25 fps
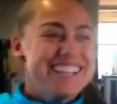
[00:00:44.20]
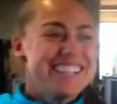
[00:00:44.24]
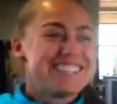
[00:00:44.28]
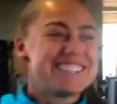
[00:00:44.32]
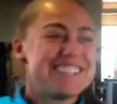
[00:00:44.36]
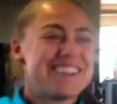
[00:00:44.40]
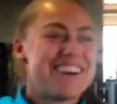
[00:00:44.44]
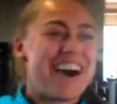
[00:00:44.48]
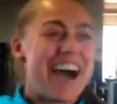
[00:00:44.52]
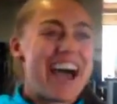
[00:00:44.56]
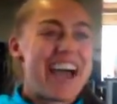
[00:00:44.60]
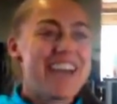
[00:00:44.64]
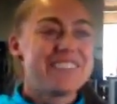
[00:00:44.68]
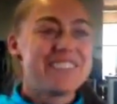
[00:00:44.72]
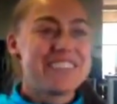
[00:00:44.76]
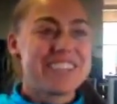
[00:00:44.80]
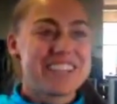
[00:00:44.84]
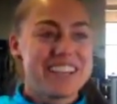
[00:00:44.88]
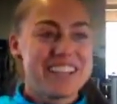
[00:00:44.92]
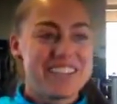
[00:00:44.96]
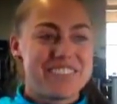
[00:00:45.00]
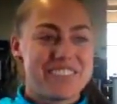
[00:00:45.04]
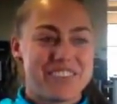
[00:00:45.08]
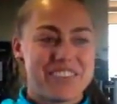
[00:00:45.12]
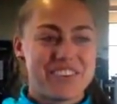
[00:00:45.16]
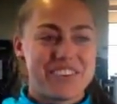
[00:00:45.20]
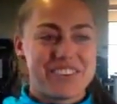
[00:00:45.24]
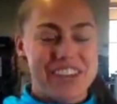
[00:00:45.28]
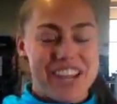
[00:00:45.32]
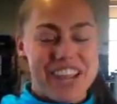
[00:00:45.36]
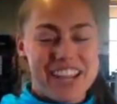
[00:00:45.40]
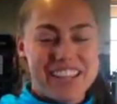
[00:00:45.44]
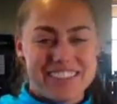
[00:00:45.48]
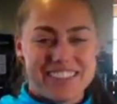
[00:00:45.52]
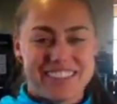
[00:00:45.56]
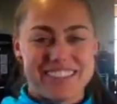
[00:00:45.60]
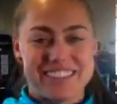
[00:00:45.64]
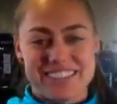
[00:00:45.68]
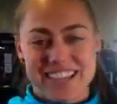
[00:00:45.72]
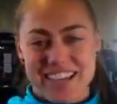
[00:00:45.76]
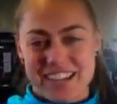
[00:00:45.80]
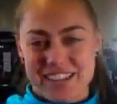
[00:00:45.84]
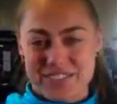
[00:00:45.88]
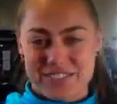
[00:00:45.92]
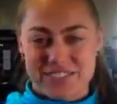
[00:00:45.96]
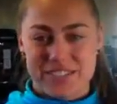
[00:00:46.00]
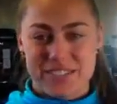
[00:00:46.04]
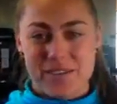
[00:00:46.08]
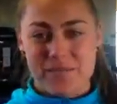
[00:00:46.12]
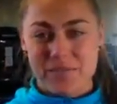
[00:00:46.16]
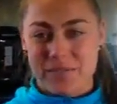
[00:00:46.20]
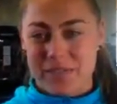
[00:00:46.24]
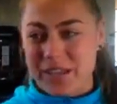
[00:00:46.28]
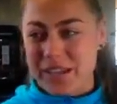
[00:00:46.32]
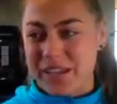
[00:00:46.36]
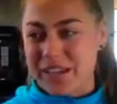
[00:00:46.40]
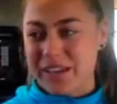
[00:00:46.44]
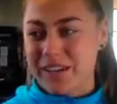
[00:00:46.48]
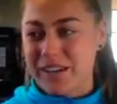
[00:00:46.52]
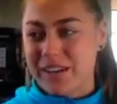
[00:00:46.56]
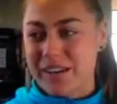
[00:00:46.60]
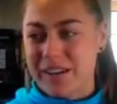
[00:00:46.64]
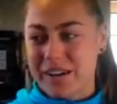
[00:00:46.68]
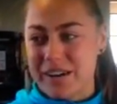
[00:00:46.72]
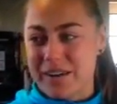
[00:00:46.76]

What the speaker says: So I have to kind of create this out of something.